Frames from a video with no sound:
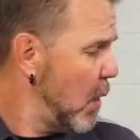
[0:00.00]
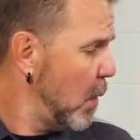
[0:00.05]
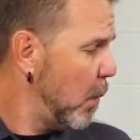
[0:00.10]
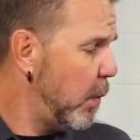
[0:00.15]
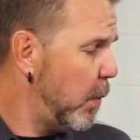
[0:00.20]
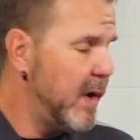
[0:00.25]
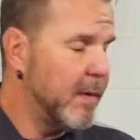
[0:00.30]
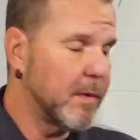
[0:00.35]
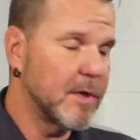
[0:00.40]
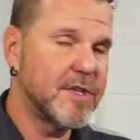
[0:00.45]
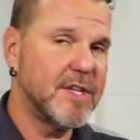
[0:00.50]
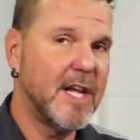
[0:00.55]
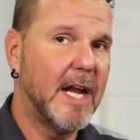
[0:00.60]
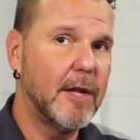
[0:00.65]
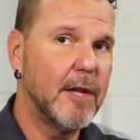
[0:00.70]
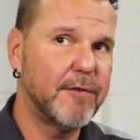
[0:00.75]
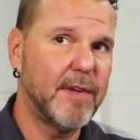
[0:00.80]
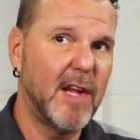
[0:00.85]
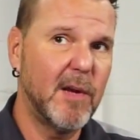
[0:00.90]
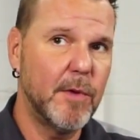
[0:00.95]
We were
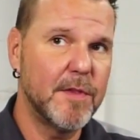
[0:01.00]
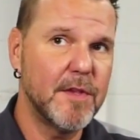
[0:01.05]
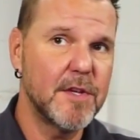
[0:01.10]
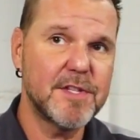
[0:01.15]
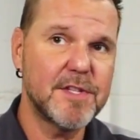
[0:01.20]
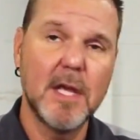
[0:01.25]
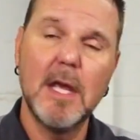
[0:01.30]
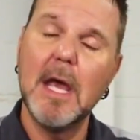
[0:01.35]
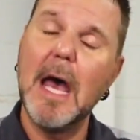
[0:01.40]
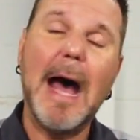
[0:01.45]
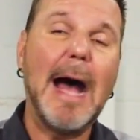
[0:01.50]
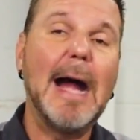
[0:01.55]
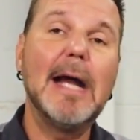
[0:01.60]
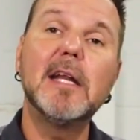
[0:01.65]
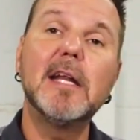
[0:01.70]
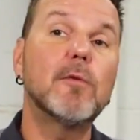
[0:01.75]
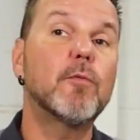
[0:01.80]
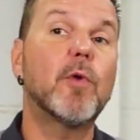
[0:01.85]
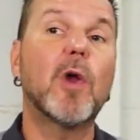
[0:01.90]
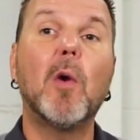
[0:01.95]
satisfied with this. I
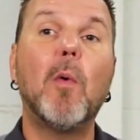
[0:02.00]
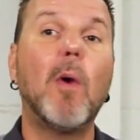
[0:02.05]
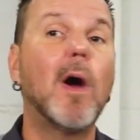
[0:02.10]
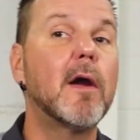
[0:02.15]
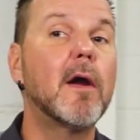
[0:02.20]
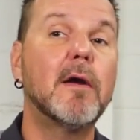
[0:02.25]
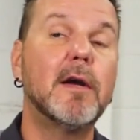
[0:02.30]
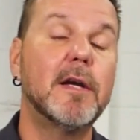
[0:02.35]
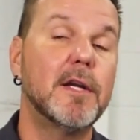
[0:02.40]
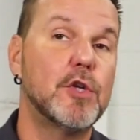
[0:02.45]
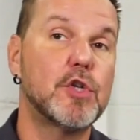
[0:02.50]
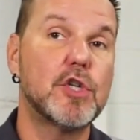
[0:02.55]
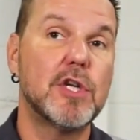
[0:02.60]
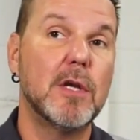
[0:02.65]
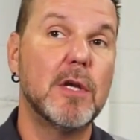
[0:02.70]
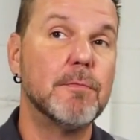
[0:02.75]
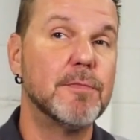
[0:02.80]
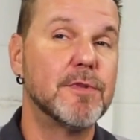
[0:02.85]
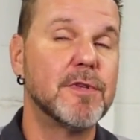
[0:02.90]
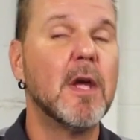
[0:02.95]
didn't require any
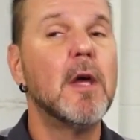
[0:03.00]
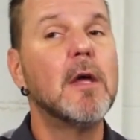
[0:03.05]
shims.